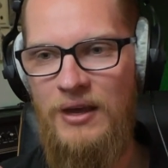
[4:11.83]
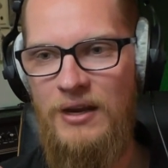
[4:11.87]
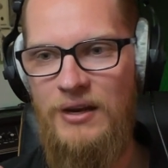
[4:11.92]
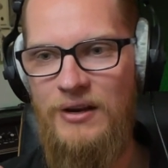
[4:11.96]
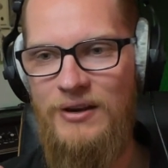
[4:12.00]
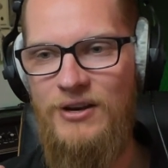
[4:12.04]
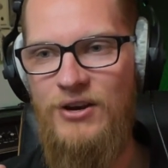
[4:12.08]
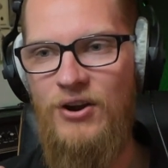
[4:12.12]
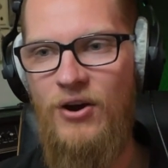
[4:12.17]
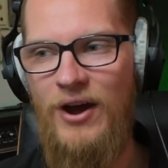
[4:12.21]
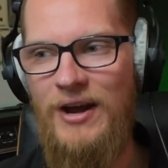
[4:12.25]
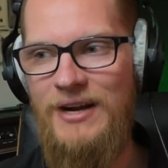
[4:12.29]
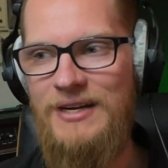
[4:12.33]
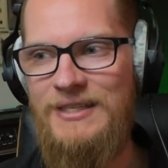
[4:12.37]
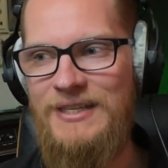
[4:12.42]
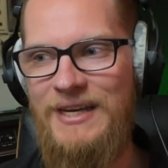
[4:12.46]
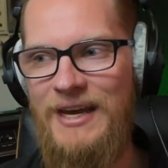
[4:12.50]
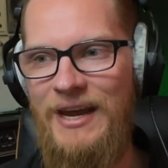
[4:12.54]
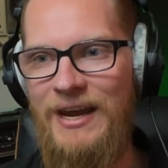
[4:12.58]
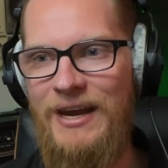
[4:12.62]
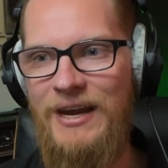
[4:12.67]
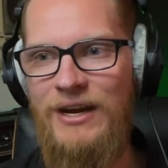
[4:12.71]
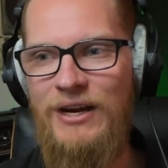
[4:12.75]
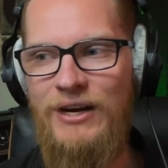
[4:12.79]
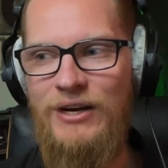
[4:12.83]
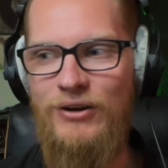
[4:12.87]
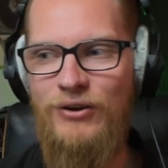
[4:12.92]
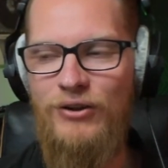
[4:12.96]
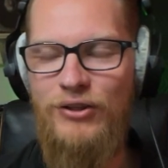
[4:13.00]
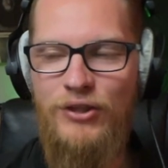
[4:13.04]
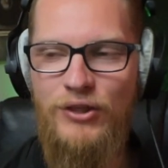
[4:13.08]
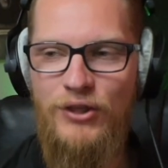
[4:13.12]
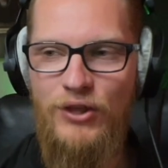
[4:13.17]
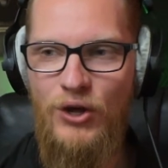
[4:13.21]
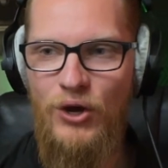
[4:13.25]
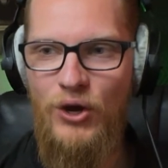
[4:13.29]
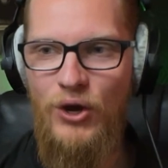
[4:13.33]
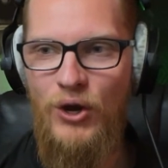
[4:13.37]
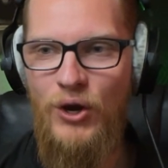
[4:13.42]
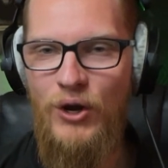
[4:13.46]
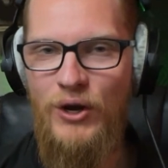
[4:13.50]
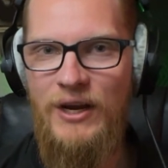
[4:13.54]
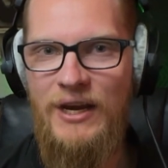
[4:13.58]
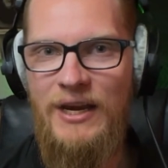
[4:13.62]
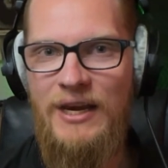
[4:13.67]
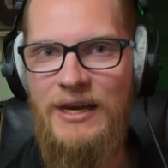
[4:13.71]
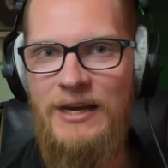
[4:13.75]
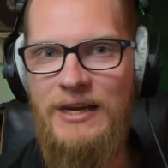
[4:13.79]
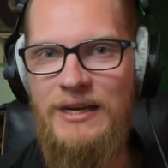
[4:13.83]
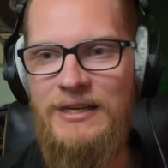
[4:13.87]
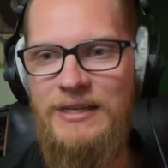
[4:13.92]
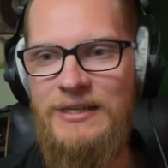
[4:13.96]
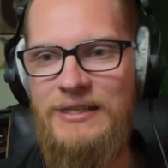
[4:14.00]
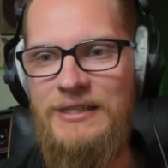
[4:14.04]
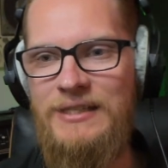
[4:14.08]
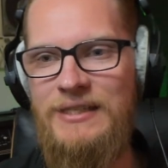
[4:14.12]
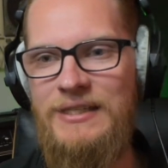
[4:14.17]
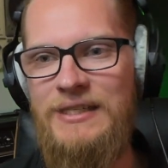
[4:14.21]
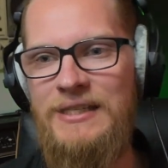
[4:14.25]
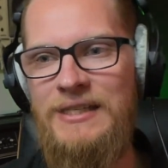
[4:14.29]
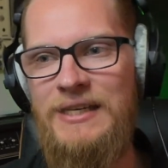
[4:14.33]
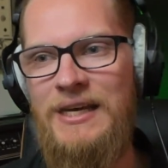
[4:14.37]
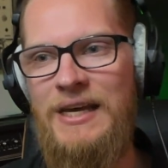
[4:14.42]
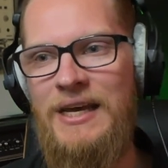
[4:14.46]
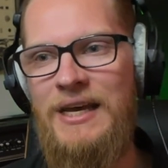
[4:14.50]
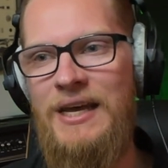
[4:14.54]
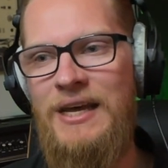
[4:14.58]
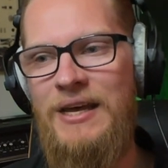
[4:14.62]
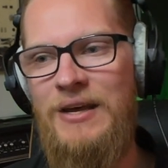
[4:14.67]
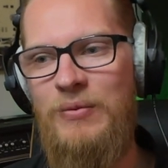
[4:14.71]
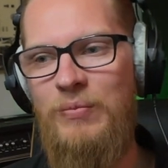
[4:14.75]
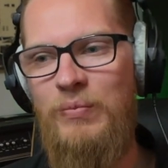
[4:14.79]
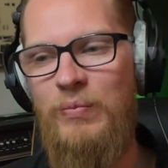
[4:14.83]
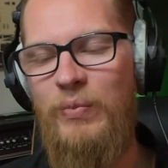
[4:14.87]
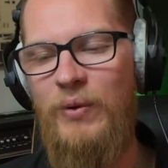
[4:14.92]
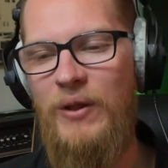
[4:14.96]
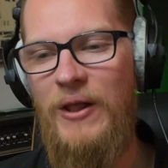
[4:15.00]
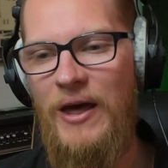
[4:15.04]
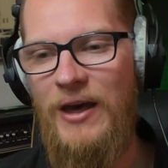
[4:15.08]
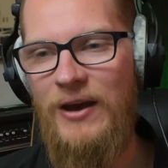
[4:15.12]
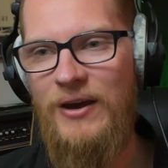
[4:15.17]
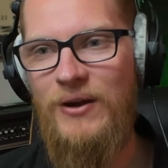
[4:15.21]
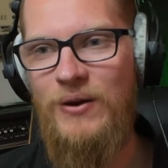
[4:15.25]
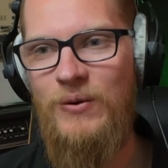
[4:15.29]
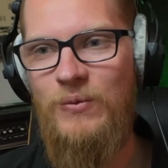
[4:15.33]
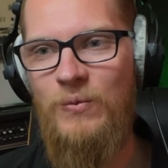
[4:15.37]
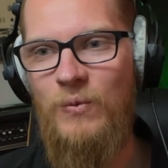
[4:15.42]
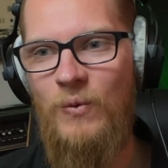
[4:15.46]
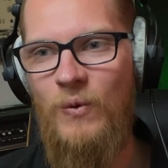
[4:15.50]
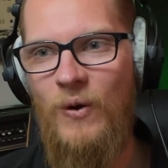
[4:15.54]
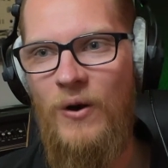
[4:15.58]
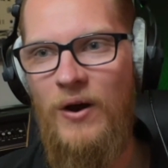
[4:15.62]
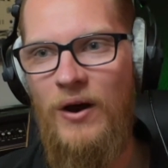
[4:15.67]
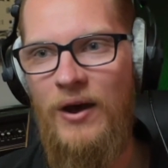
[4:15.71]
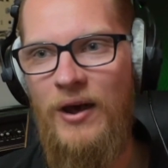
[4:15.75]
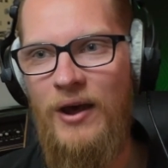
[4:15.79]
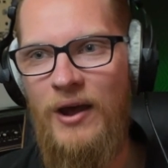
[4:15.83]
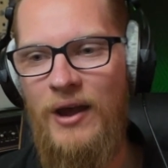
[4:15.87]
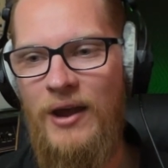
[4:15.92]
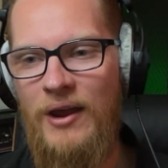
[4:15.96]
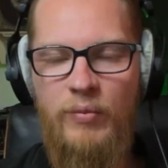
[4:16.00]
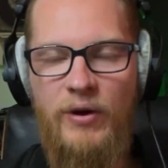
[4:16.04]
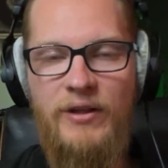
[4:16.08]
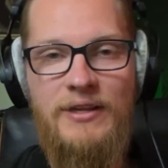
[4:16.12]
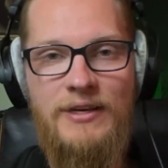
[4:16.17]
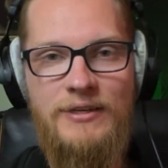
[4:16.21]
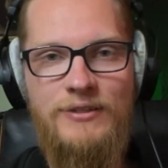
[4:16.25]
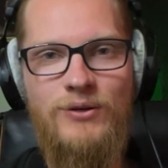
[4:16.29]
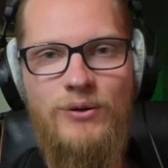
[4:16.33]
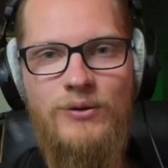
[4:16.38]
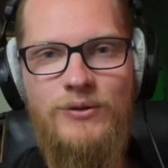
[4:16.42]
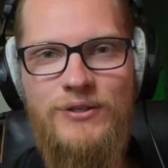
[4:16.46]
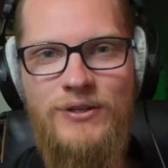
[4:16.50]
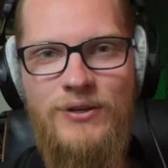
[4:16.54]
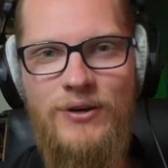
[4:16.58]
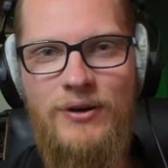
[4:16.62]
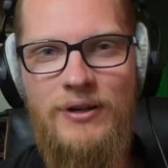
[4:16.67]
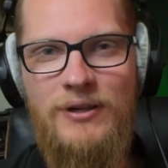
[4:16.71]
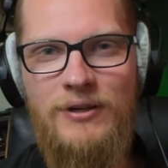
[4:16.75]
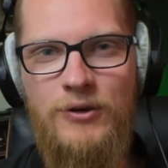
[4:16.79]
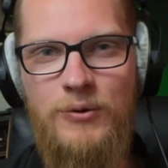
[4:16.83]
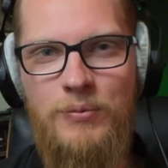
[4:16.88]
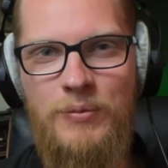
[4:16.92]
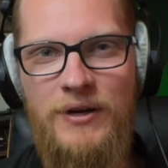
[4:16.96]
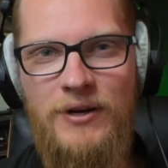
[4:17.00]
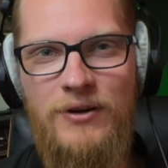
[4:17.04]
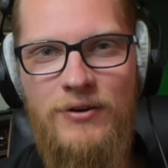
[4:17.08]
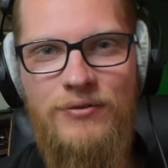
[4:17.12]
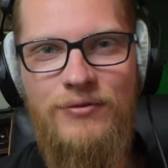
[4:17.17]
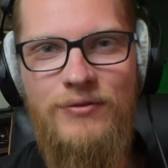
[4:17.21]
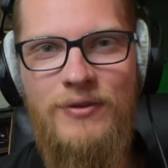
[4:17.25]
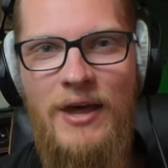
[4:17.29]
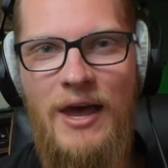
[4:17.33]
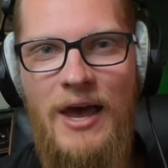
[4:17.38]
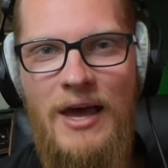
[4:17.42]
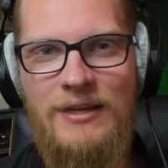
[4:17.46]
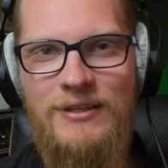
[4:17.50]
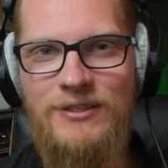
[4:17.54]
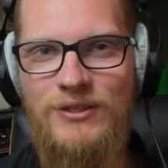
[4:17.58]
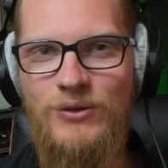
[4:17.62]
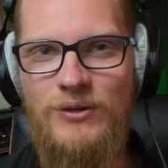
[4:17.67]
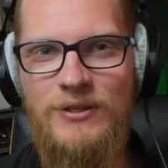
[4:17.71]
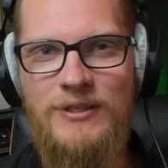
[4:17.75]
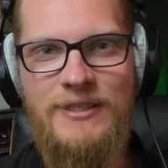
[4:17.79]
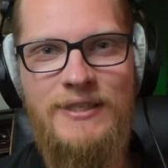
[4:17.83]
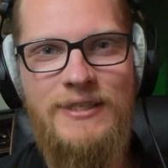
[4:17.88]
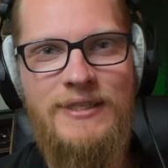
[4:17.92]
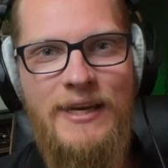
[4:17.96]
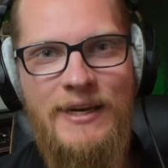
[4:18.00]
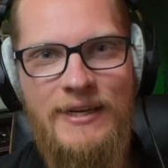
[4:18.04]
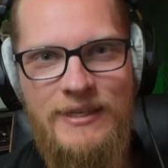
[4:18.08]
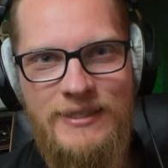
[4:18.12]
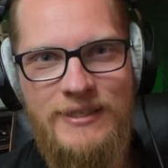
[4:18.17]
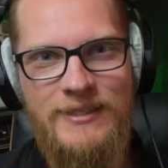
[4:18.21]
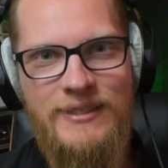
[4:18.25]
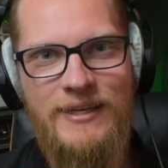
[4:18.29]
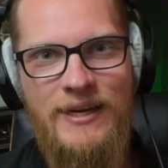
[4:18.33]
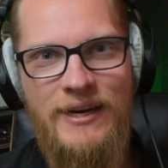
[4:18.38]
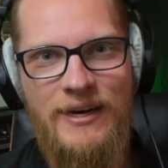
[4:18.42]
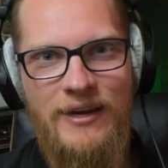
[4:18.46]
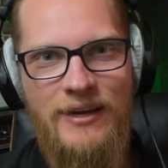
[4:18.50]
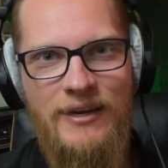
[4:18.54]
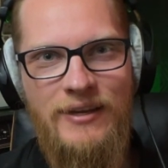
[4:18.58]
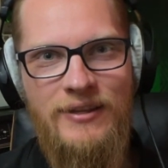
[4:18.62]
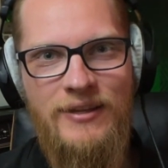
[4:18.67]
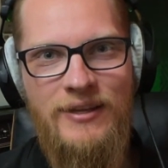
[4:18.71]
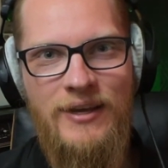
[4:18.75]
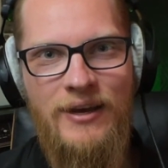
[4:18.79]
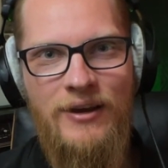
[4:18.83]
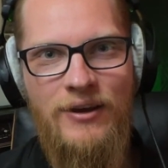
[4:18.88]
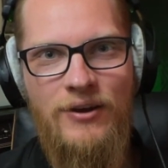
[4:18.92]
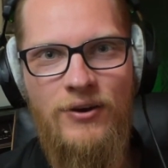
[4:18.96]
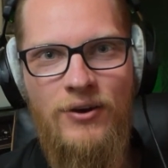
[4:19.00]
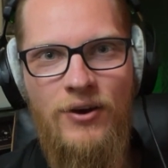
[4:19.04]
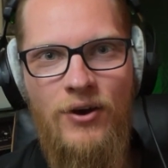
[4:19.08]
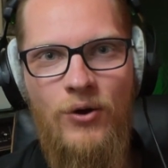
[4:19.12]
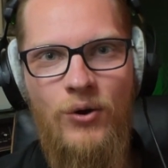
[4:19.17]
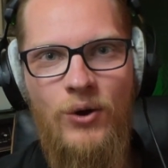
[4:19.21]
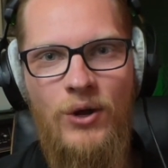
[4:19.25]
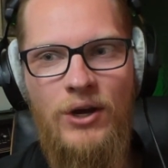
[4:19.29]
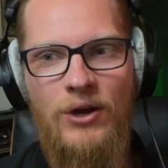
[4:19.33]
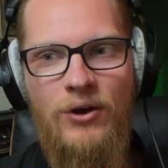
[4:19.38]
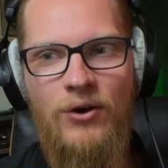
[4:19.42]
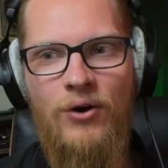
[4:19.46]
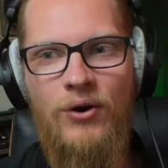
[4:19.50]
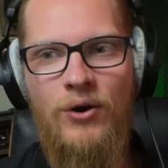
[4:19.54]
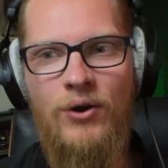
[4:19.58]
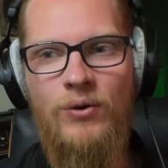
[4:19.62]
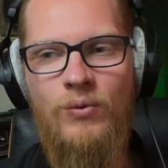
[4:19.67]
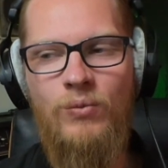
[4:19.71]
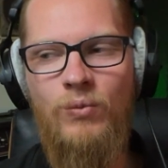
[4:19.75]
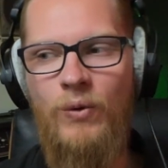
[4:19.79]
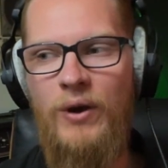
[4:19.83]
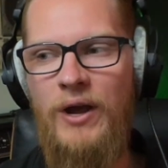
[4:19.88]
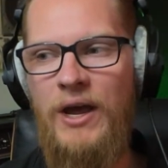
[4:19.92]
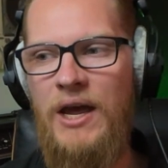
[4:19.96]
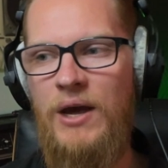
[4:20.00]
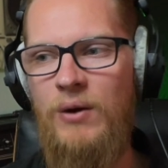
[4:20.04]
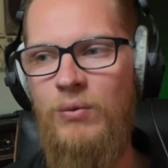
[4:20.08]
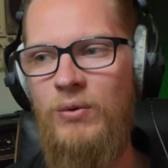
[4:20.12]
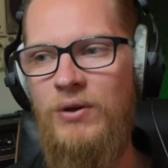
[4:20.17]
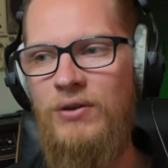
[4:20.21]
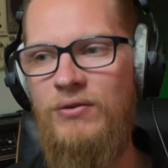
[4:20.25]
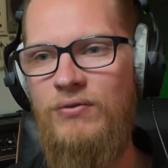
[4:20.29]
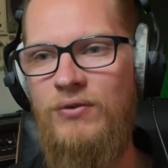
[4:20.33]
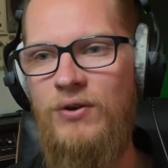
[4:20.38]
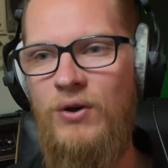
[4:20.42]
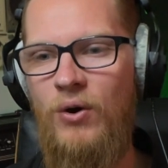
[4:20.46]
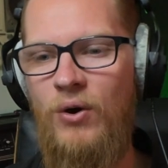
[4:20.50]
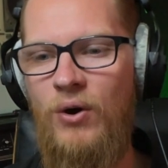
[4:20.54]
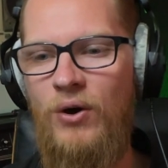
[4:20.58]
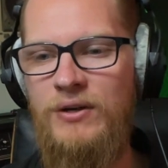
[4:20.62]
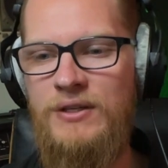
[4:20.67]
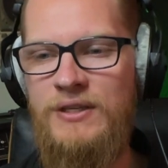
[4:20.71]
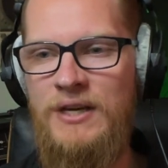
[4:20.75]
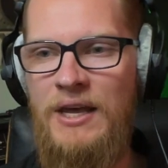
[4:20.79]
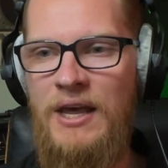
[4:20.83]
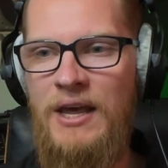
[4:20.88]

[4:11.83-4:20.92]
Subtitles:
1930s black and white, but there's also a little bit of that sort of Sin City thing going on where we've got